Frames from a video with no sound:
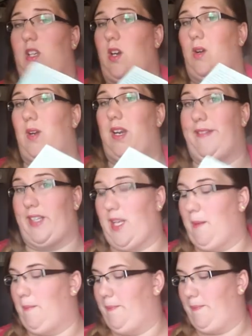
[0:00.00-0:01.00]
So loving
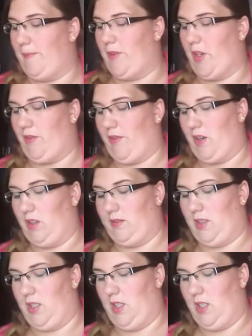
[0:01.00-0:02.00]
them so far.
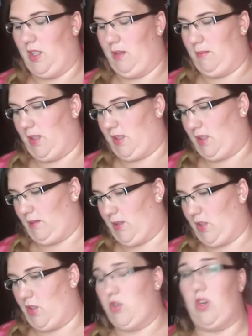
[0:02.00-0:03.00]
But I
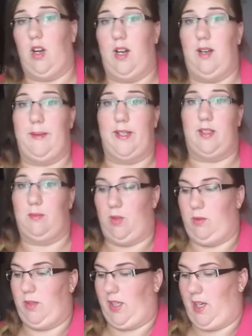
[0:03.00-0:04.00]
want to try and make some
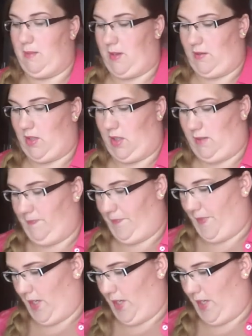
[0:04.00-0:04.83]
more when I get a bit of time.